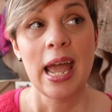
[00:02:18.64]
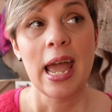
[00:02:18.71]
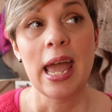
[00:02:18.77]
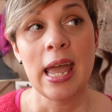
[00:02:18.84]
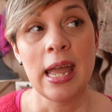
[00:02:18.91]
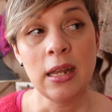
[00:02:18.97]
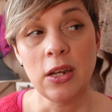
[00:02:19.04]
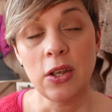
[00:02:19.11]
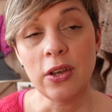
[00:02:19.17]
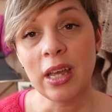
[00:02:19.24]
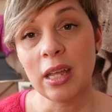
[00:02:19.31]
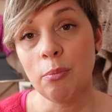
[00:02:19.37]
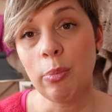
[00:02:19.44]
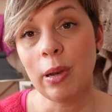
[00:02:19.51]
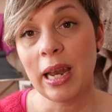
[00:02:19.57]
and you
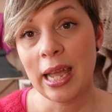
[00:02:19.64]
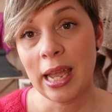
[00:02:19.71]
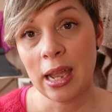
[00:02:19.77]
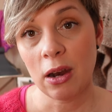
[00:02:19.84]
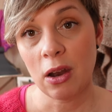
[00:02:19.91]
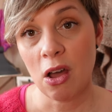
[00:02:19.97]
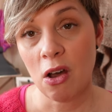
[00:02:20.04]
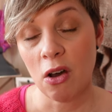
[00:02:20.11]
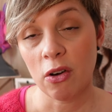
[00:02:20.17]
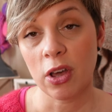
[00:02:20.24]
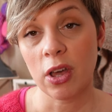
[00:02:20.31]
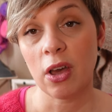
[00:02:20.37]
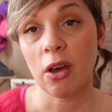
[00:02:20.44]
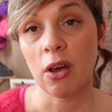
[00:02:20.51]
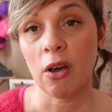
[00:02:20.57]
can play along
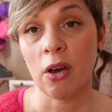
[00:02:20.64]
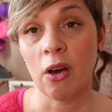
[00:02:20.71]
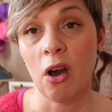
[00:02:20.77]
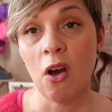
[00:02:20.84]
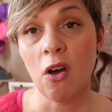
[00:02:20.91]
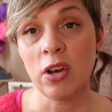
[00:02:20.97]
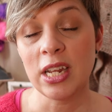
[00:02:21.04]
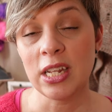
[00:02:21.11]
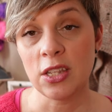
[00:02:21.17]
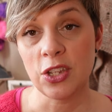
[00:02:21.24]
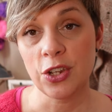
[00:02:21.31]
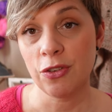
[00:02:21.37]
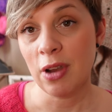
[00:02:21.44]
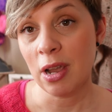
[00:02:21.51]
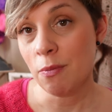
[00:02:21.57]
on
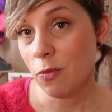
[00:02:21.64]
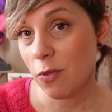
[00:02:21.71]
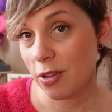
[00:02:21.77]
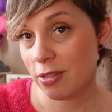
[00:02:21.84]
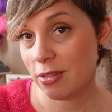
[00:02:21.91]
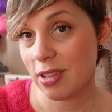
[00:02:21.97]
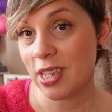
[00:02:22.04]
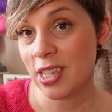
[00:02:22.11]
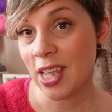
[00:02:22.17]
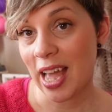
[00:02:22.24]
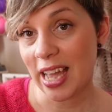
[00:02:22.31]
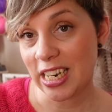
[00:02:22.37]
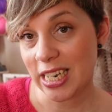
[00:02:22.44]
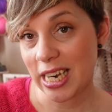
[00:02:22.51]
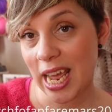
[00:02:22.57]
Instagram with this
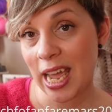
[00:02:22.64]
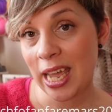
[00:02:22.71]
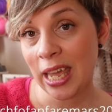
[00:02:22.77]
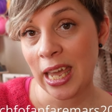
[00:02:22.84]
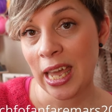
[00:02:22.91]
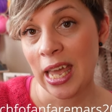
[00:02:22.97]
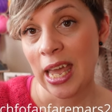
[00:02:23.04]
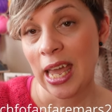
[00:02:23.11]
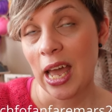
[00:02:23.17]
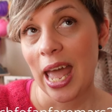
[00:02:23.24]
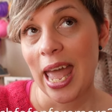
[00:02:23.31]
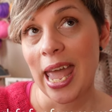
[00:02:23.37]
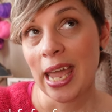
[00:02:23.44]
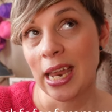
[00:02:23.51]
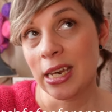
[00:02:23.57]
hashtag,
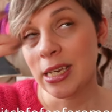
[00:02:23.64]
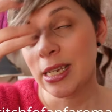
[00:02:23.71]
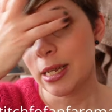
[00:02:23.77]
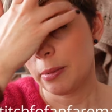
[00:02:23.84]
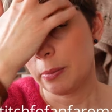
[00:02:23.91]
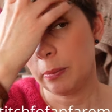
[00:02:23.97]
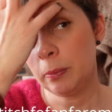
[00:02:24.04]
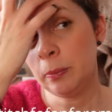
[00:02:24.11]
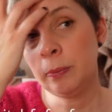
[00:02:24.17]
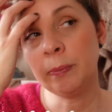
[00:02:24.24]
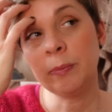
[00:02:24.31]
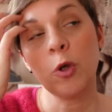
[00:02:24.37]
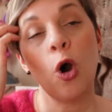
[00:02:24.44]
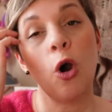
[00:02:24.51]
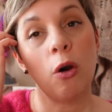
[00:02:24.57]
and
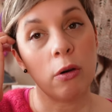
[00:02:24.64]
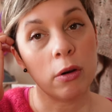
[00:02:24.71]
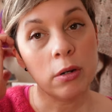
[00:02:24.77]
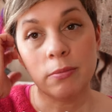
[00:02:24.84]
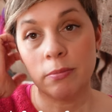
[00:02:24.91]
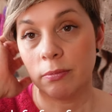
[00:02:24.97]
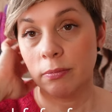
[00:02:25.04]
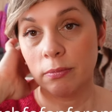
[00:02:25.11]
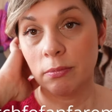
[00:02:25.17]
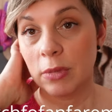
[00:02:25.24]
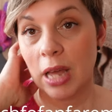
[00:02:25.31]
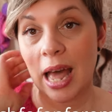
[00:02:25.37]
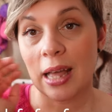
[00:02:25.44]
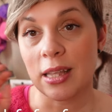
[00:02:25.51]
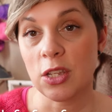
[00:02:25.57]
or
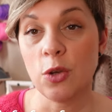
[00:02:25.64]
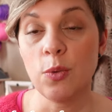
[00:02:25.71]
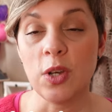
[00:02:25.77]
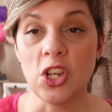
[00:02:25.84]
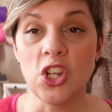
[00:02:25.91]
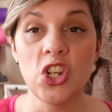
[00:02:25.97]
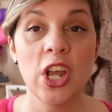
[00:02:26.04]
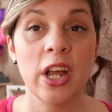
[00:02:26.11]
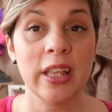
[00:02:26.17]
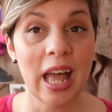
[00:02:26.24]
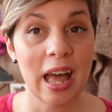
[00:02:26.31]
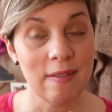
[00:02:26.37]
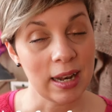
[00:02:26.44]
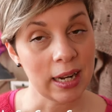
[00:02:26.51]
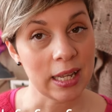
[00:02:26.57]
as you wish on
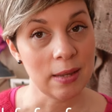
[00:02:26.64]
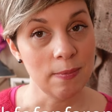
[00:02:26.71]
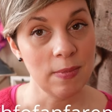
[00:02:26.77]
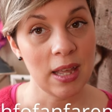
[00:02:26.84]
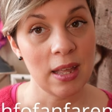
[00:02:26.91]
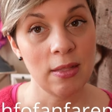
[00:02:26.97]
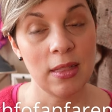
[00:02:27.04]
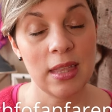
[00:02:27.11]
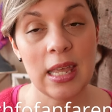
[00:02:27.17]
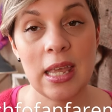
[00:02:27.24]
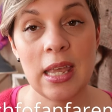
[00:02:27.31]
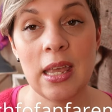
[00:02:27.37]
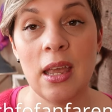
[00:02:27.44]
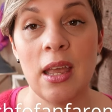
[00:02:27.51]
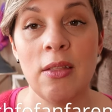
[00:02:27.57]
Ravelry in
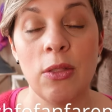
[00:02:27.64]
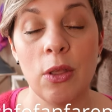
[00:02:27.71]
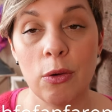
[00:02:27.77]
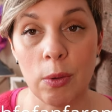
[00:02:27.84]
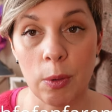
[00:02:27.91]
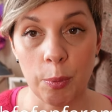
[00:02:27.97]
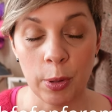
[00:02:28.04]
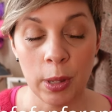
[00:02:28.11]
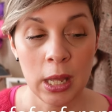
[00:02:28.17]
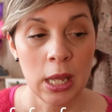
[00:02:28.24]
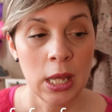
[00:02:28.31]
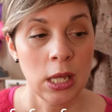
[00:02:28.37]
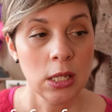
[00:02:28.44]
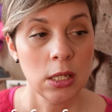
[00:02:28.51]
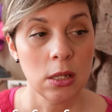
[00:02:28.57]
the group.
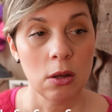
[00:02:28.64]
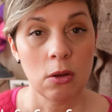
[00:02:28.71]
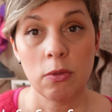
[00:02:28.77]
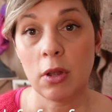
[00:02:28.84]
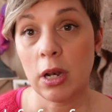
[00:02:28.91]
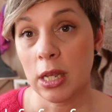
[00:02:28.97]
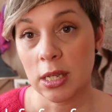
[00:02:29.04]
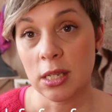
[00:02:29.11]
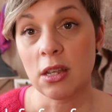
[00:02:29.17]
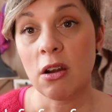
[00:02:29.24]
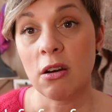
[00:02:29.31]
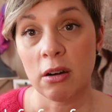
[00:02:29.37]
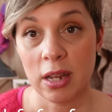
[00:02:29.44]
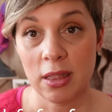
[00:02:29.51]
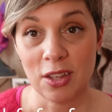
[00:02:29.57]
So the links
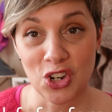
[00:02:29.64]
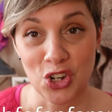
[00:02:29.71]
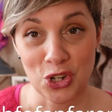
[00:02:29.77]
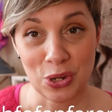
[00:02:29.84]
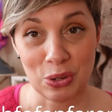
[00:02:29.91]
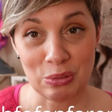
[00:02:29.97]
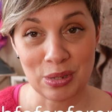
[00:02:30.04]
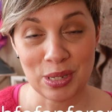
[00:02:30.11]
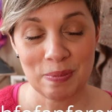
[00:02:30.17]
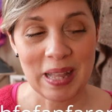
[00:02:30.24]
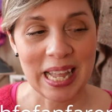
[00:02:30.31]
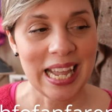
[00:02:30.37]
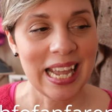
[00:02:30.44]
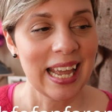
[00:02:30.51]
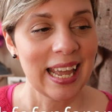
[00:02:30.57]
are in the show notes.
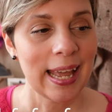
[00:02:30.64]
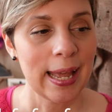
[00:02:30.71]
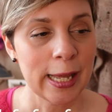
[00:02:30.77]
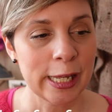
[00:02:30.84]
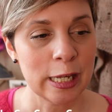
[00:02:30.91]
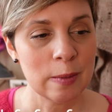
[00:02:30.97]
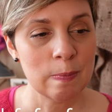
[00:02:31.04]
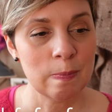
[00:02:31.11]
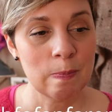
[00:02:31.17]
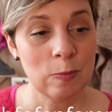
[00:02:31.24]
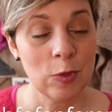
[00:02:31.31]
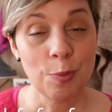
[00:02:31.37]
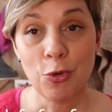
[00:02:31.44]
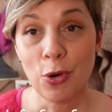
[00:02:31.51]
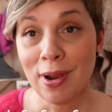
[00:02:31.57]

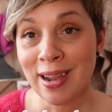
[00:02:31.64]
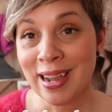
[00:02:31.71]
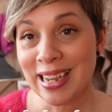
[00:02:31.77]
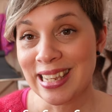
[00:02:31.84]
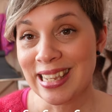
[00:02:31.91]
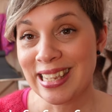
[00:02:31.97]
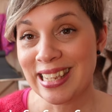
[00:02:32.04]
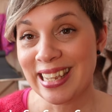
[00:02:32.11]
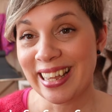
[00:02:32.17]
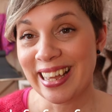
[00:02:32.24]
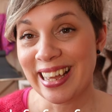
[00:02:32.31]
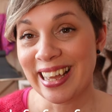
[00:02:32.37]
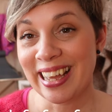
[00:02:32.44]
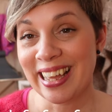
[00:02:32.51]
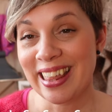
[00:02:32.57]
The price,
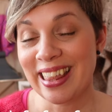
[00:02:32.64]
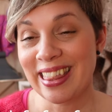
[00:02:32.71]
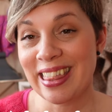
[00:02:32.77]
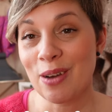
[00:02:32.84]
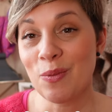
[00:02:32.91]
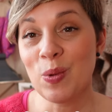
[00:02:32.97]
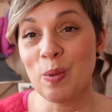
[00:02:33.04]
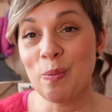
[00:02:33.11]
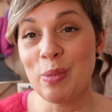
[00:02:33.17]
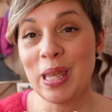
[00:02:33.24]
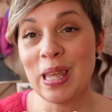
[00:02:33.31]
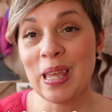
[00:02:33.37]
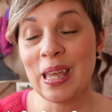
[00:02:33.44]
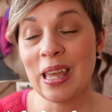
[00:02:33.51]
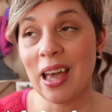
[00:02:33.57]
there will
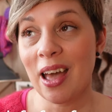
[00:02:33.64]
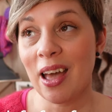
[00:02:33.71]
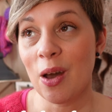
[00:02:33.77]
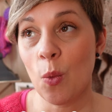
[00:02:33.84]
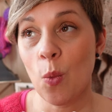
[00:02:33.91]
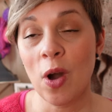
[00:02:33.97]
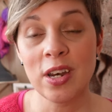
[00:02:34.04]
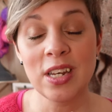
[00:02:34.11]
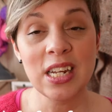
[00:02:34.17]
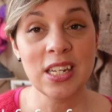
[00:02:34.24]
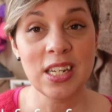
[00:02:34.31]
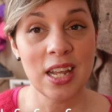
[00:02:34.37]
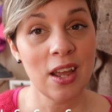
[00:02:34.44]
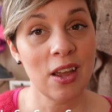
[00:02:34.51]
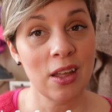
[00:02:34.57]
be 1
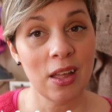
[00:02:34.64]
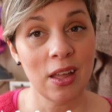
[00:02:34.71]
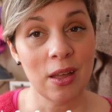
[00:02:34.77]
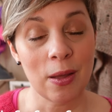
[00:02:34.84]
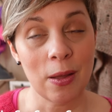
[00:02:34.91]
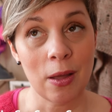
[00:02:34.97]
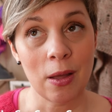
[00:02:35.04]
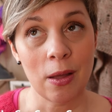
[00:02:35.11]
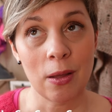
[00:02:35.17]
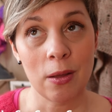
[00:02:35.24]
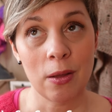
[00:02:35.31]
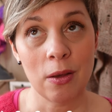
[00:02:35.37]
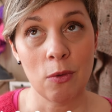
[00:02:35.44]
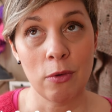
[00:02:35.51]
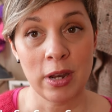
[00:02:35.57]
liter
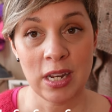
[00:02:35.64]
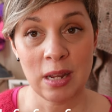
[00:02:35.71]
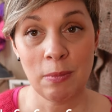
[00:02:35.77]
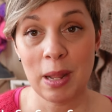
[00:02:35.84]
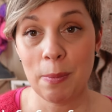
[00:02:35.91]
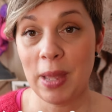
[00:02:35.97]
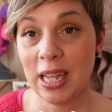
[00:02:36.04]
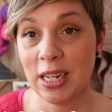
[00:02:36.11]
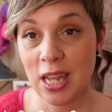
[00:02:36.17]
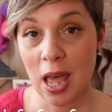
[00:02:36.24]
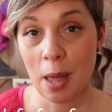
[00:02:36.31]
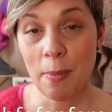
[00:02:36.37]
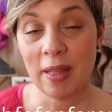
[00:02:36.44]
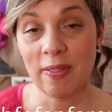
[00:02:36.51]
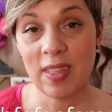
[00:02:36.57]
randomly picked
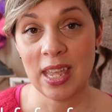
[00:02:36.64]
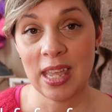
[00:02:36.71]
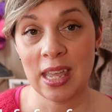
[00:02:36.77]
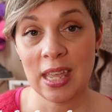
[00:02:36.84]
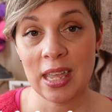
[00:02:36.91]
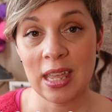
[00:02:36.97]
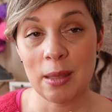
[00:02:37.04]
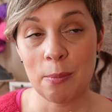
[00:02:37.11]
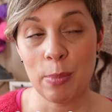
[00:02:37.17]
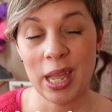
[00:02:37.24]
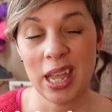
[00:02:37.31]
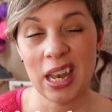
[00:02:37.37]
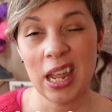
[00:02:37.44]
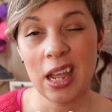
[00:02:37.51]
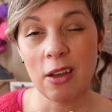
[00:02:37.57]
up at the
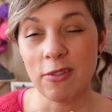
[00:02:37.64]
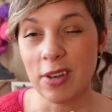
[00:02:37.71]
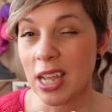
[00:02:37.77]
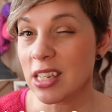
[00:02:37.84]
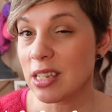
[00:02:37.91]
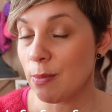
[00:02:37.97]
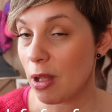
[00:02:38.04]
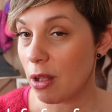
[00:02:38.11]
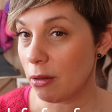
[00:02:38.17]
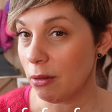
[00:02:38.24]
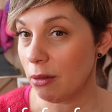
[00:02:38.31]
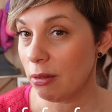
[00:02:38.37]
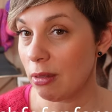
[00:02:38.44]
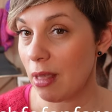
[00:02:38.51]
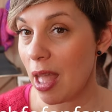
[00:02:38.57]
beginning of next
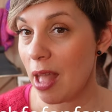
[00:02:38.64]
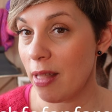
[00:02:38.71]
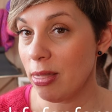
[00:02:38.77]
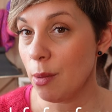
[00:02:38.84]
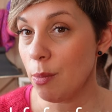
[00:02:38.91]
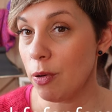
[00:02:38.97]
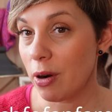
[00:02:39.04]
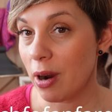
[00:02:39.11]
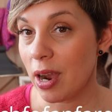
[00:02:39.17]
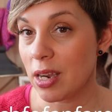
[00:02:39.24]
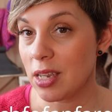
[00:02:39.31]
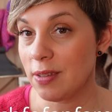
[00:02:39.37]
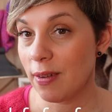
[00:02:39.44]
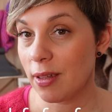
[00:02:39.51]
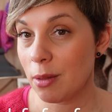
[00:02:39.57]
month, and the
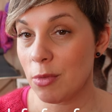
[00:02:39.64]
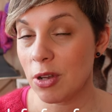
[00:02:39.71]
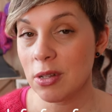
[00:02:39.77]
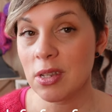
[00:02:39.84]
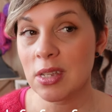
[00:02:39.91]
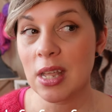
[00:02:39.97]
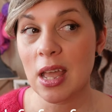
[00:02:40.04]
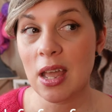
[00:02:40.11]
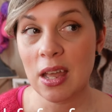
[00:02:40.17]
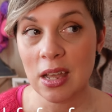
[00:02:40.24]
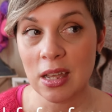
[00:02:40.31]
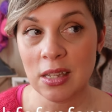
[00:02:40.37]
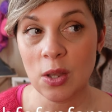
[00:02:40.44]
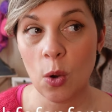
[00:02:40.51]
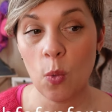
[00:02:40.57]
price for the month
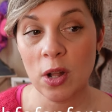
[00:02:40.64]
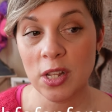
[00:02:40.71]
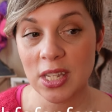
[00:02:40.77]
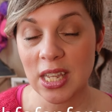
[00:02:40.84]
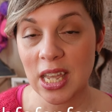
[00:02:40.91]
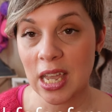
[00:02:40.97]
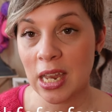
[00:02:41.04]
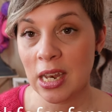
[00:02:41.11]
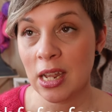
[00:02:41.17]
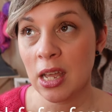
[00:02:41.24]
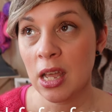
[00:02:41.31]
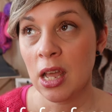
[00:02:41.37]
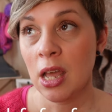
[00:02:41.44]
is one skein